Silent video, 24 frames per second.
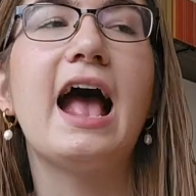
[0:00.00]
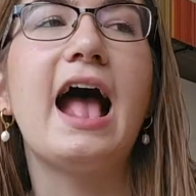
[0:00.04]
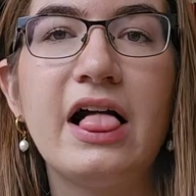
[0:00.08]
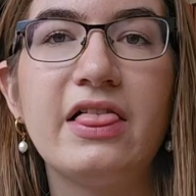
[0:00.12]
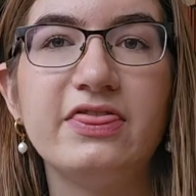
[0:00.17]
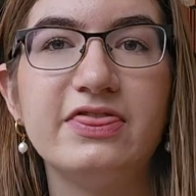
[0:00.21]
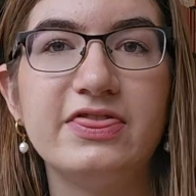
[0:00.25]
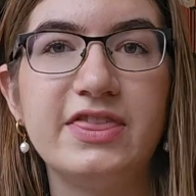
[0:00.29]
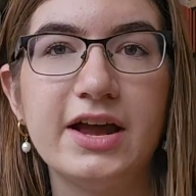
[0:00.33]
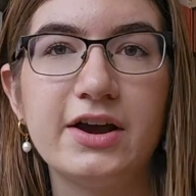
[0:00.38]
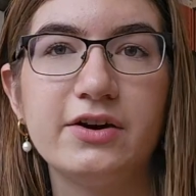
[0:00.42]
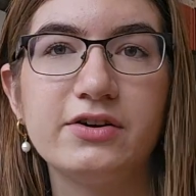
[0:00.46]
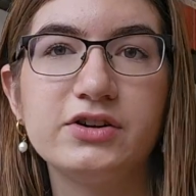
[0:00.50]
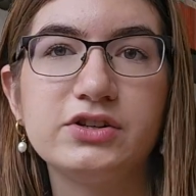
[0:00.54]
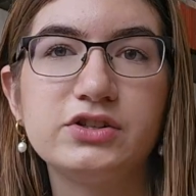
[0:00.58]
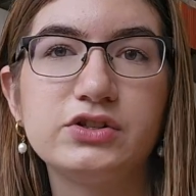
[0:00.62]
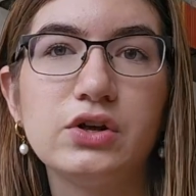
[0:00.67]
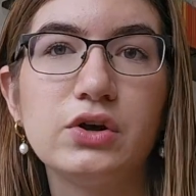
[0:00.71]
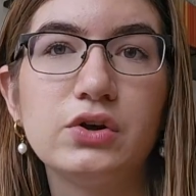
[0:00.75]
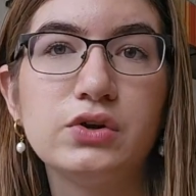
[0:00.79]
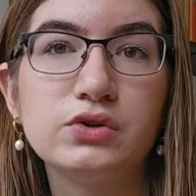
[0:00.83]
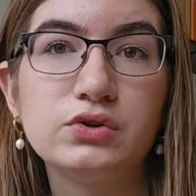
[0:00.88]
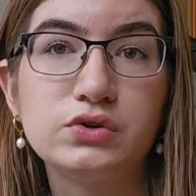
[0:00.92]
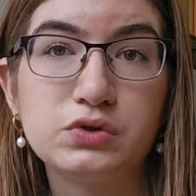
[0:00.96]
There's
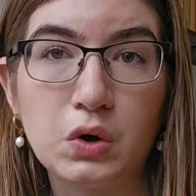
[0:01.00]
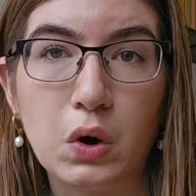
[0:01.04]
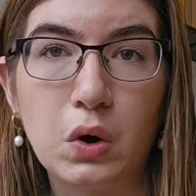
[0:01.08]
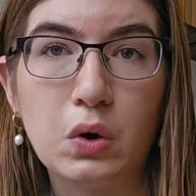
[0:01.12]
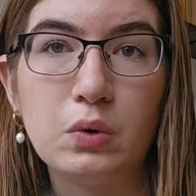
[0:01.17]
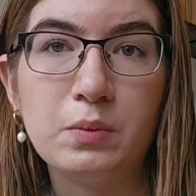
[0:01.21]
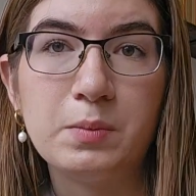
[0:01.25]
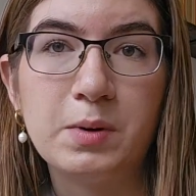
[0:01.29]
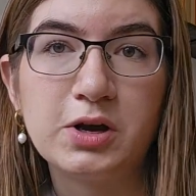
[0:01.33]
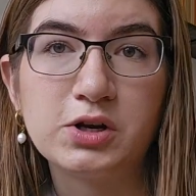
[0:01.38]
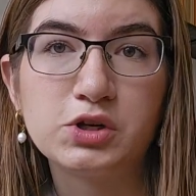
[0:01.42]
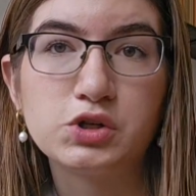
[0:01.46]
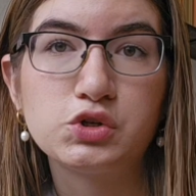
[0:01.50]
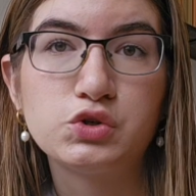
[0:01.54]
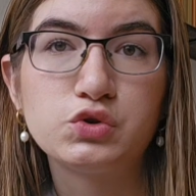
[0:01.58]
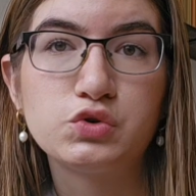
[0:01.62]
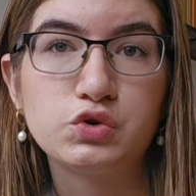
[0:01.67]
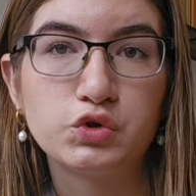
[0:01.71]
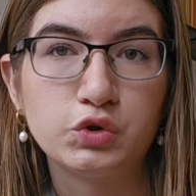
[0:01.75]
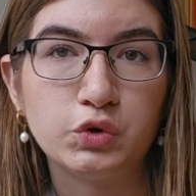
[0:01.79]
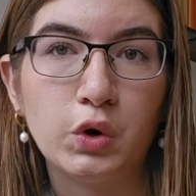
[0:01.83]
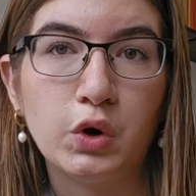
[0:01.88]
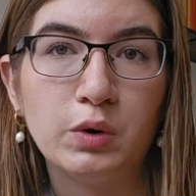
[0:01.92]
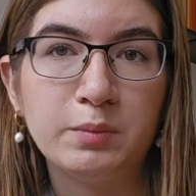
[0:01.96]
so much
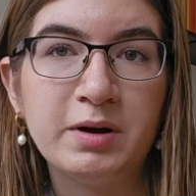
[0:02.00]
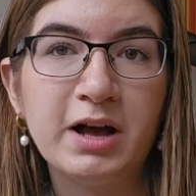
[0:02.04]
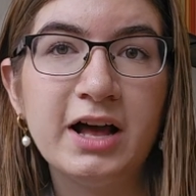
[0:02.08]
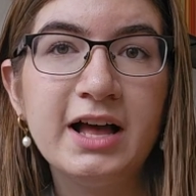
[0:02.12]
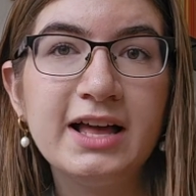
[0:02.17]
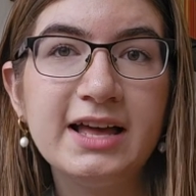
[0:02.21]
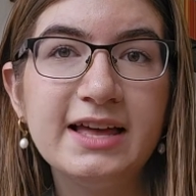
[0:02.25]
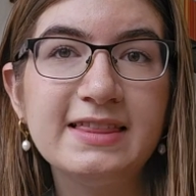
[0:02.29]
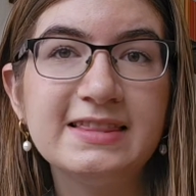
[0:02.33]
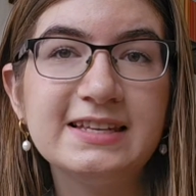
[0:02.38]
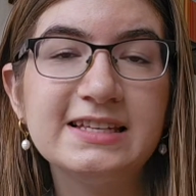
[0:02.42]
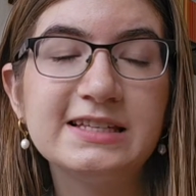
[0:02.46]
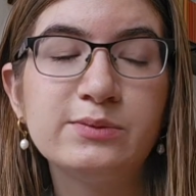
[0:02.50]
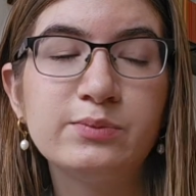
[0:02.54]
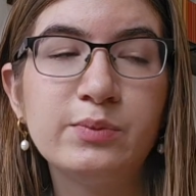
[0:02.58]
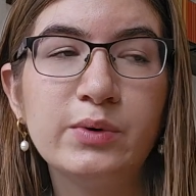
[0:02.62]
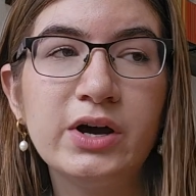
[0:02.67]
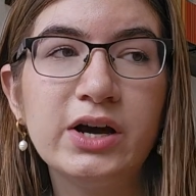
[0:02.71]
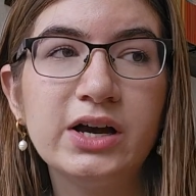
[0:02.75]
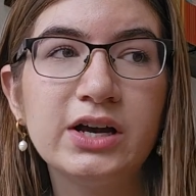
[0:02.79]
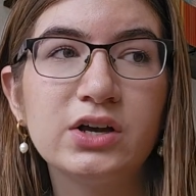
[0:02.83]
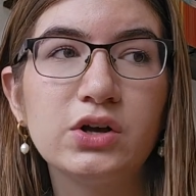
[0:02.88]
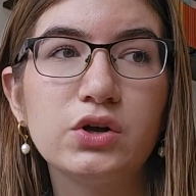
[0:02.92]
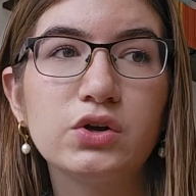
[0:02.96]
trauma in this
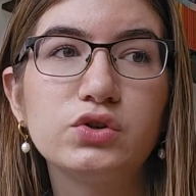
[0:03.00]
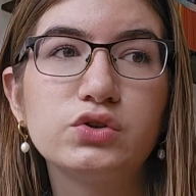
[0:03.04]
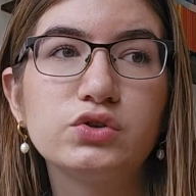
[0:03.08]
book,